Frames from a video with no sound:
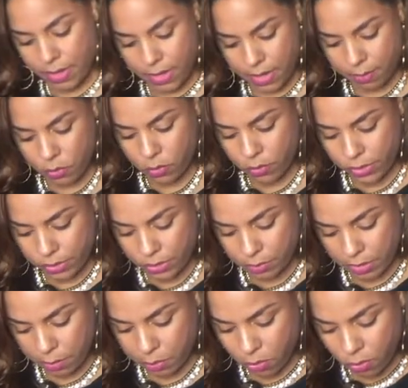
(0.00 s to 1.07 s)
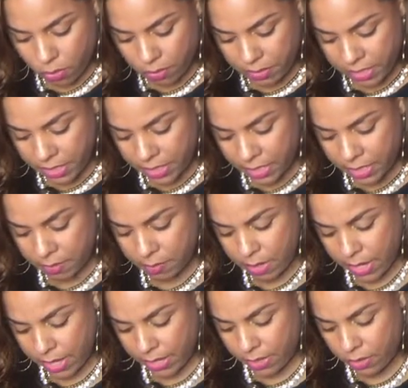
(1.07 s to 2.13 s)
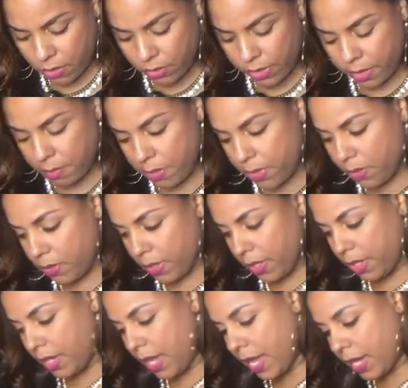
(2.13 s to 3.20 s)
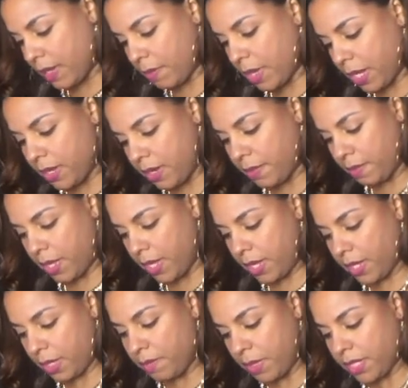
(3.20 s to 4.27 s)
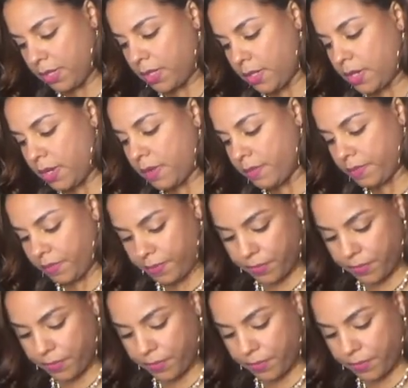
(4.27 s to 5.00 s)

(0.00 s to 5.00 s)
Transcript: I'm going to be pouring in my coconut milk and adding my nutmeg and mixing it up.